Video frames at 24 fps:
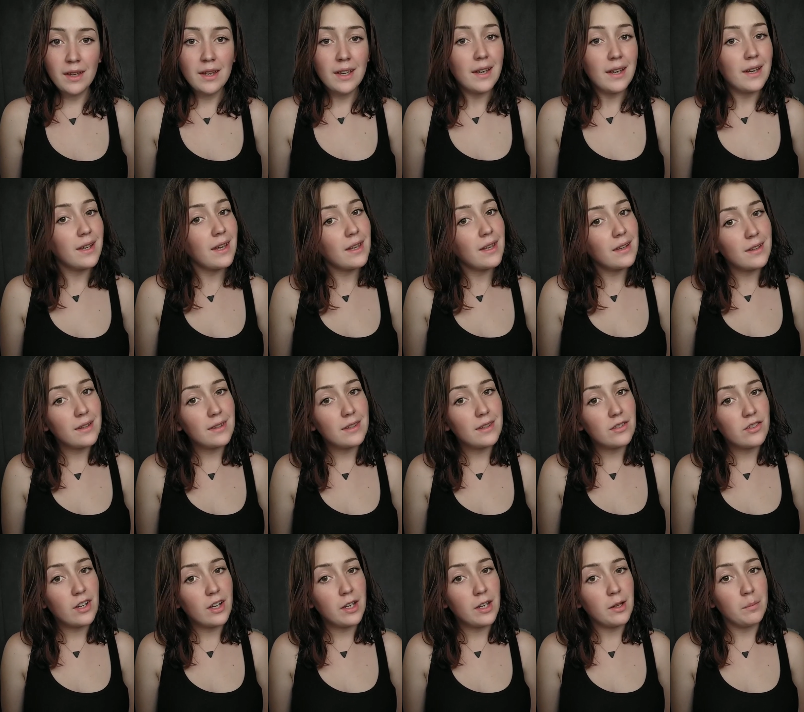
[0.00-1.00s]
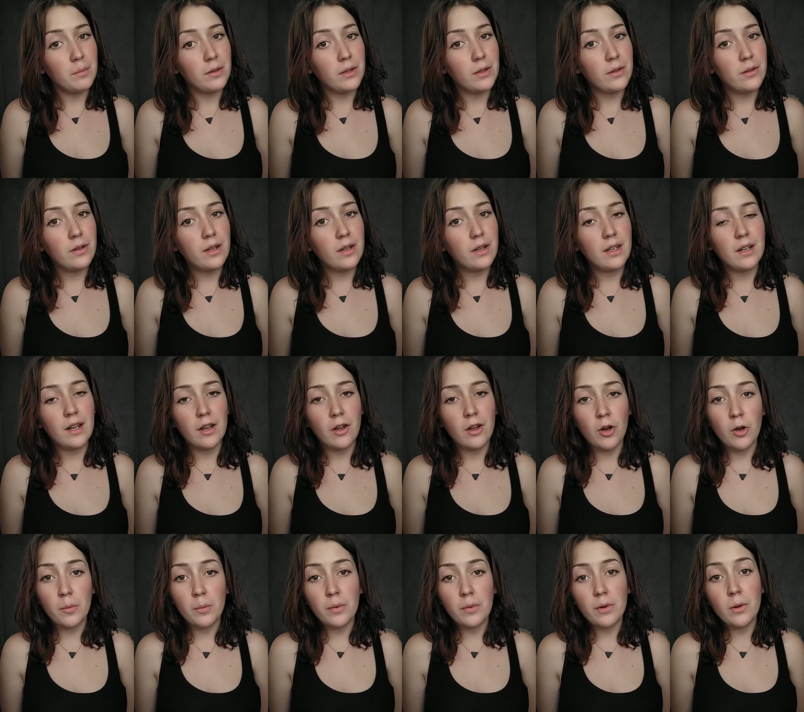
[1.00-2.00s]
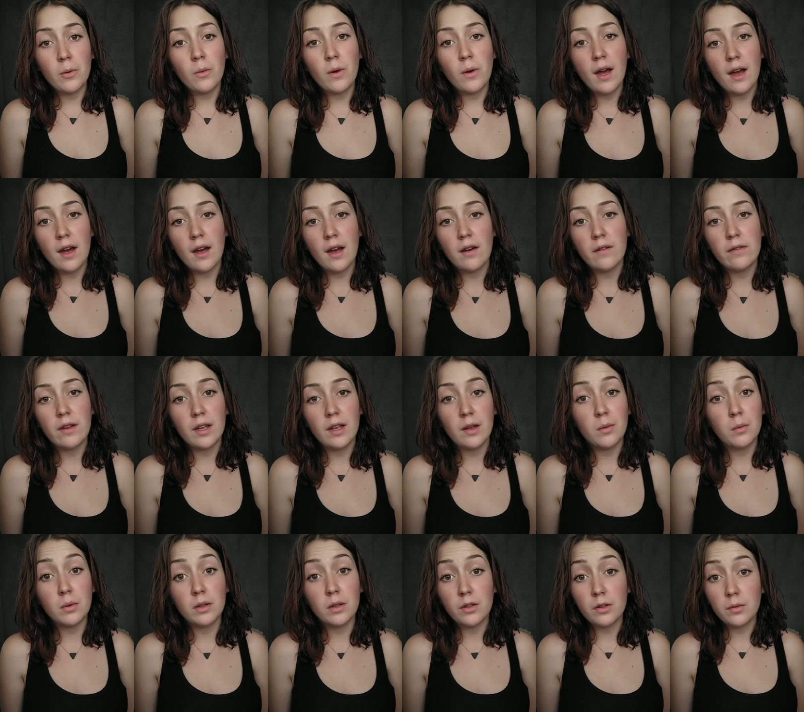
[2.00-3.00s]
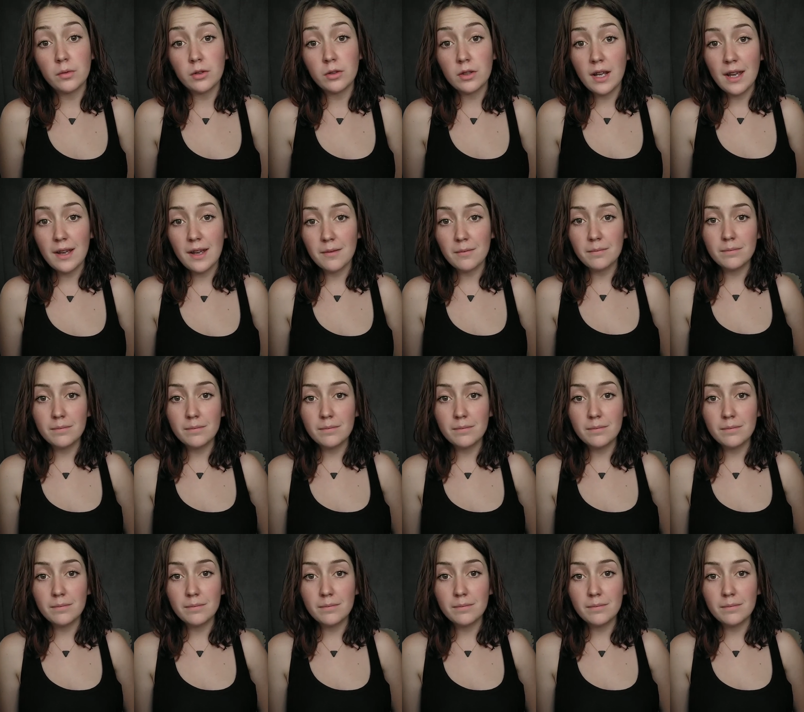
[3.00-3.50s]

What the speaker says: Again, this is Cheyenne Blue, and I hope you have a wonderful day.